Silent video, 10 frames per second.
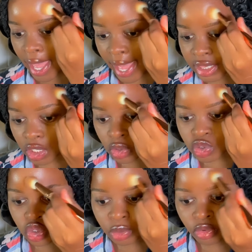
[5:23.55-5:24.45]
and they
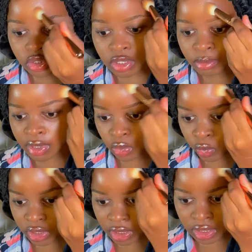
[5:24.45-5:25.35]
also supported me
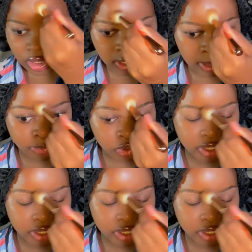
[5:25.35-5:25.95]
within the gap year.